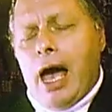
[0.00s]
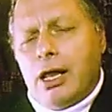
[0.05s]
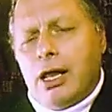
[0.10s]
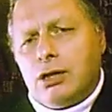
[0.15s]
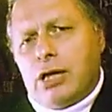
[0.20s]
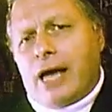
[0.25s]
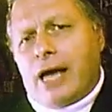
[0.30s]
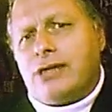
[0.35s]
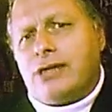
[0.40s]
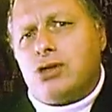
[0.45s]

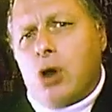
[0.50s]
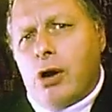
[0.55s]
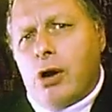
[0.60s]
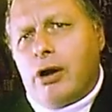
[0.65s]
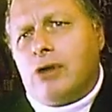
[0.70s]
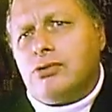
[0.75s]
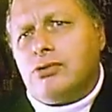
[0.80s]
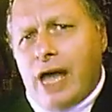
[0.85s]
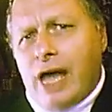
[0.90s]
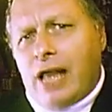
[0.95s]

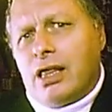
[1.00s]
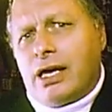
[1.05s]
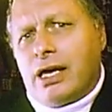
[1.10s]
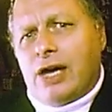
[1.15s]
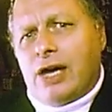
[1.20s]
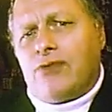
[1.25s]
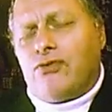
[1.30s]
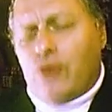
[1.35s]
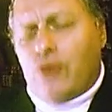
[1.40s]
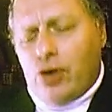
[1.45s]
electoral
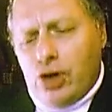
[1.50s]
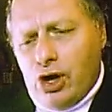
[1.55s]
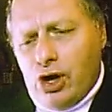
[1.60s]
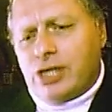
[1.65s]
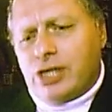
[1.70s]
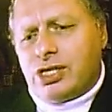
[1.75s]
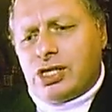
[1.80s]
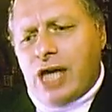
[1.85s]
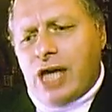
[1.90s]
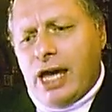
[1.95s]
delegate for your
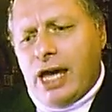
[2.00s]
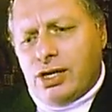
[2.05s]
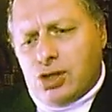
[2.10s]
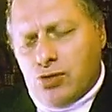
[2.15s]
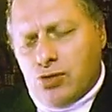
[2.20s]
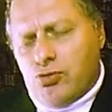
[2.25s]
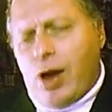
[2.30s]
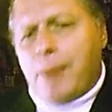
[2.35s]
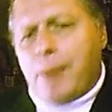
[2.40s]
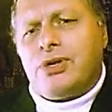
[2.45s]
state to
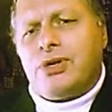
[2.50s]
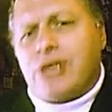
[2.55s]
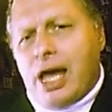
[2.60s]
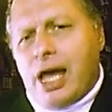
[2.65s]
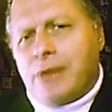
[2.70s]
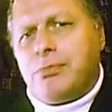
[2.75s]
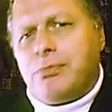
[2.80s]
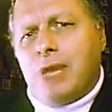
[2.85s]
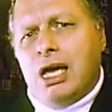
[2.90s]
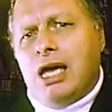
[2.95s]

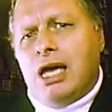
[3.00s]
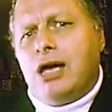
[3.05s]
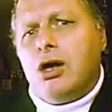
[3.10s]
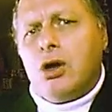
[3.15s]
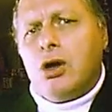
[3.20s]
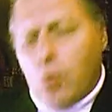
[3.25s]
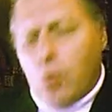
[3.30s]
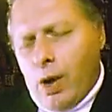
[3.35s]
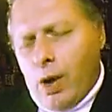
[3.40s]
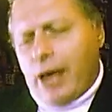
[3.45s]
represent me
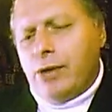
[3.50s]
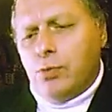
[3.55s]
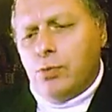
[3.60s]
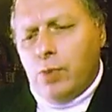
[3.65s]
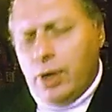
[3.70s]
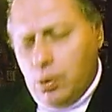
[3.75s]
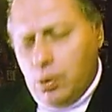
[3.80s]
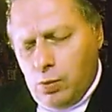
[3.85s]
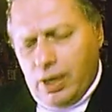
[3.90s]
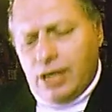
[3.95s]
when
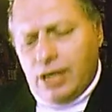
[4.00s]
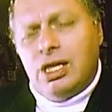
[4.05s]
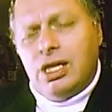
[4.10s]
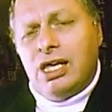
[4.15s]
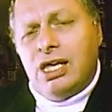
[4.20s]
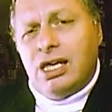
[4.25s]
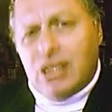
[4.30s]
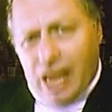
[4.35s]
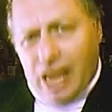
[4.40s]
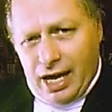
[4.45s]
we win
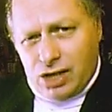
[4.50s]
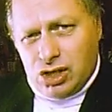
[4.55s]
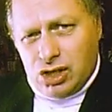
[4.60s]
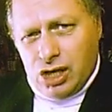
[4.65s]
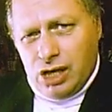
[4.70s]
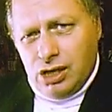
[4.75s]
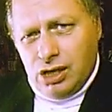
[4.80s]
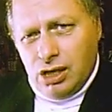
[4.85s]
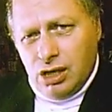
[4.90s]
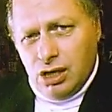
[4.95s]
the
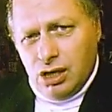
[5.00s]
election,